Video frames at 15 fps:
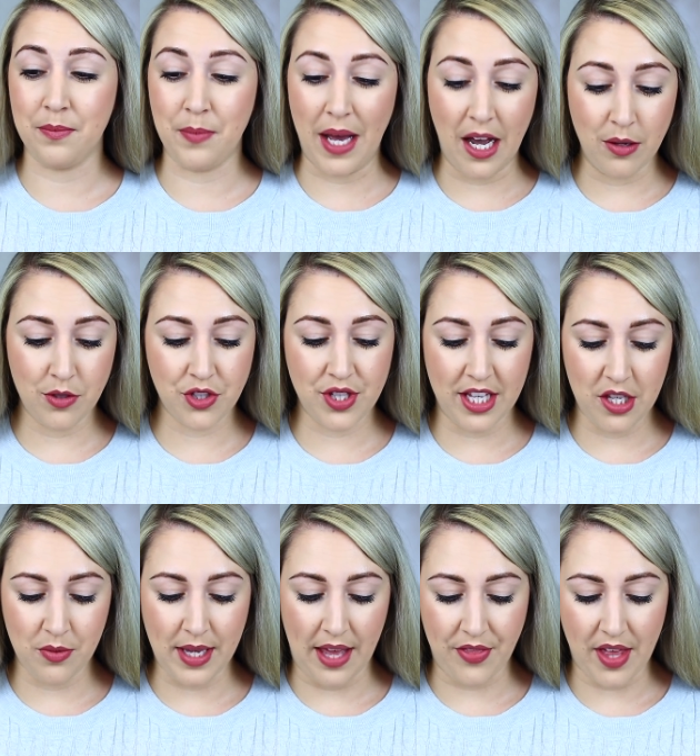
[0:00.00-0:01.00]
pouch that
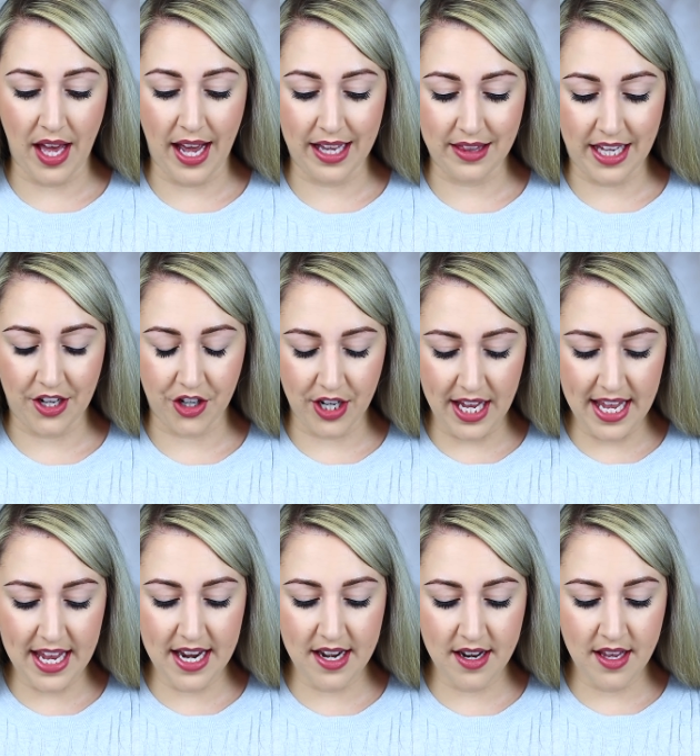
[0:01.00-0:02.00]
you get the highlighter
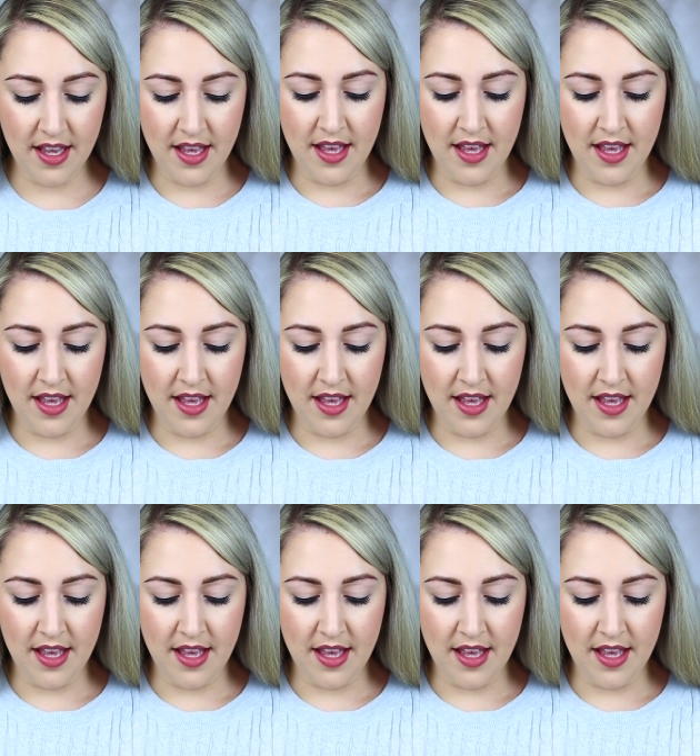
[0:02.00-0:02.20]
in.